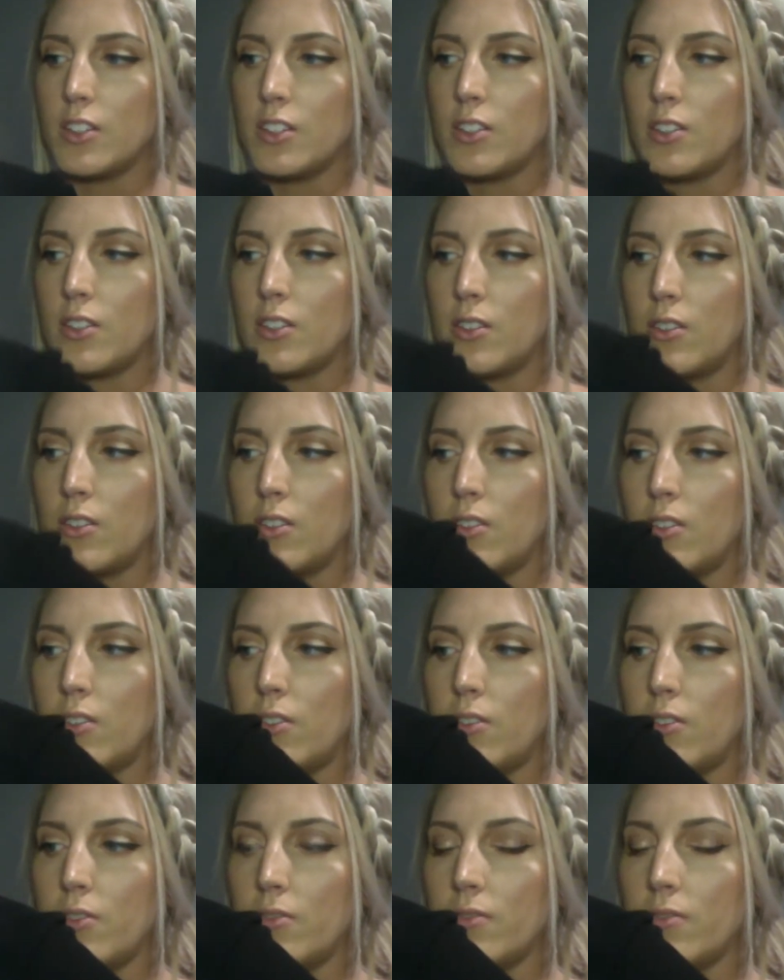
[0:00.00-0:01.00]

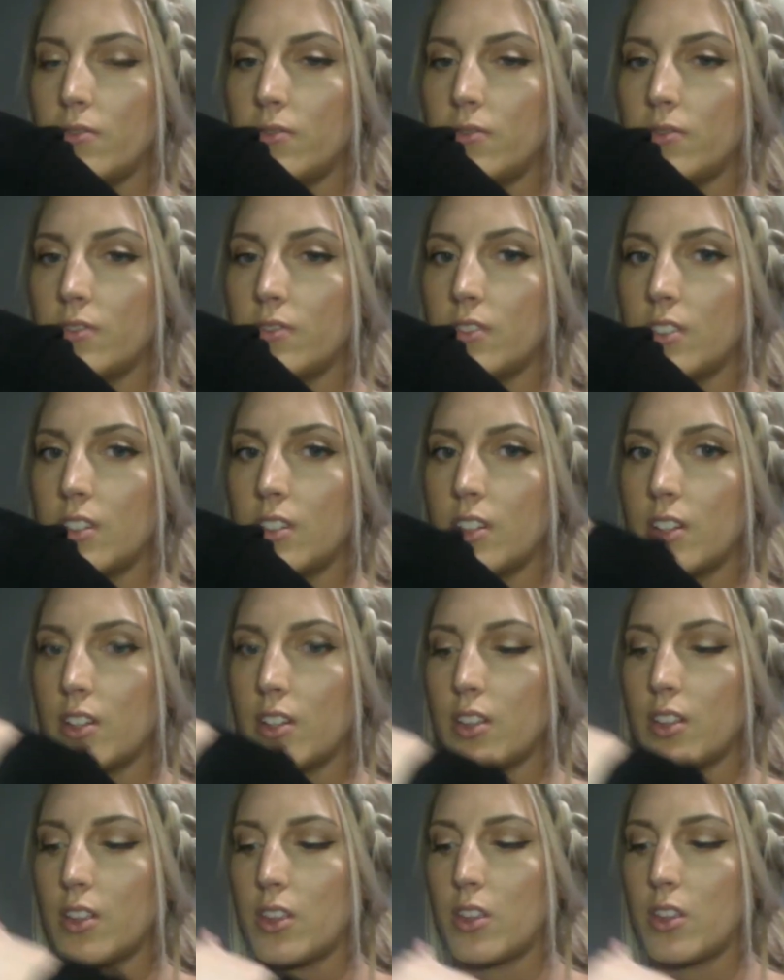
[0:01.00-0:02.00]
2,
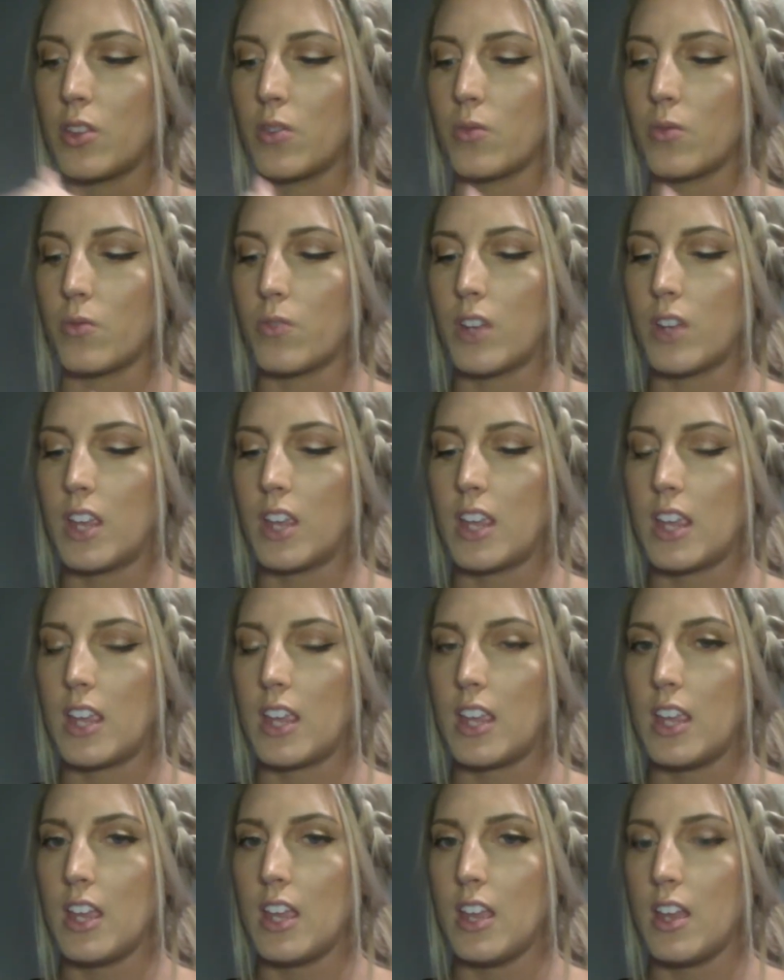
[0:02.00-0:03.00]

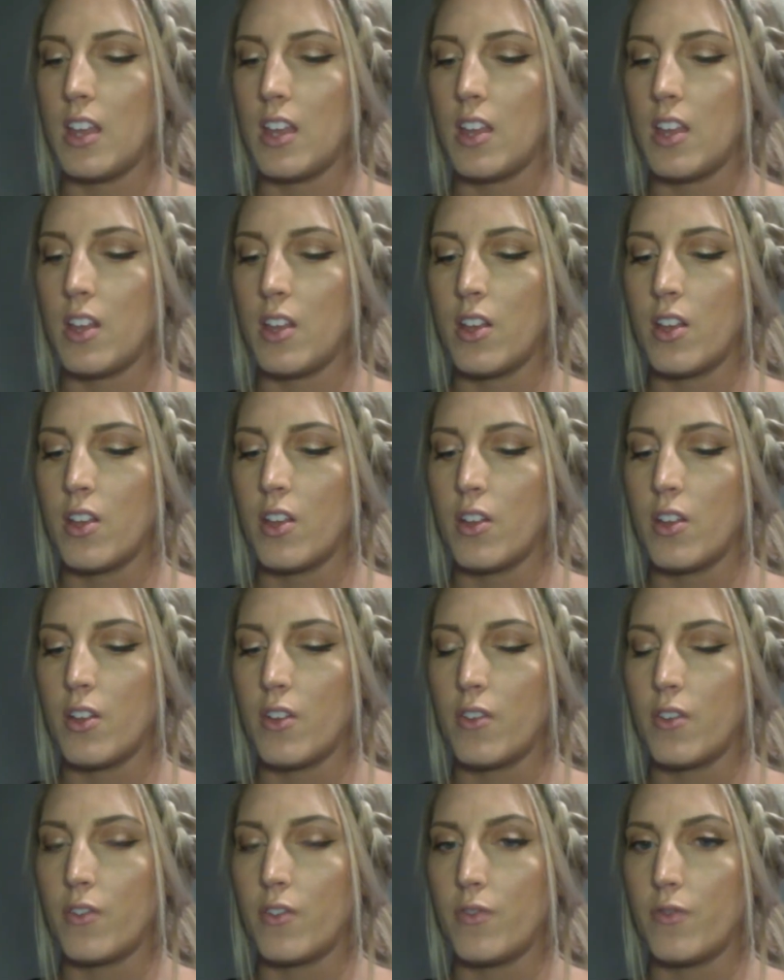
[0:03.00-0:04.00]
3,
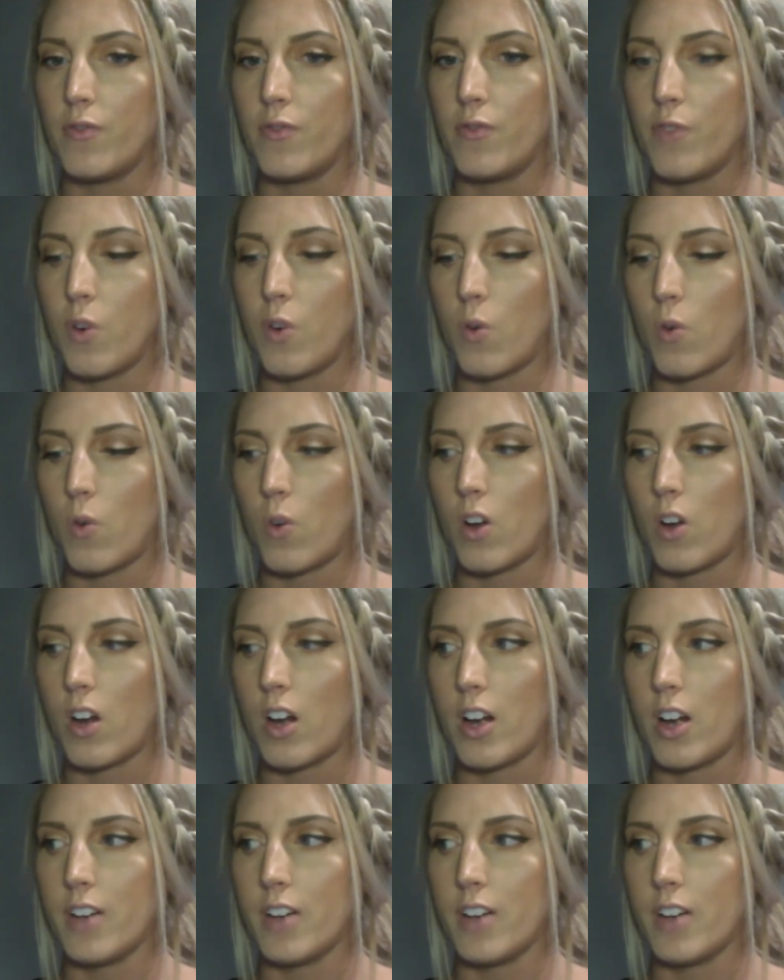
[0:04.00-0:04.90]
4,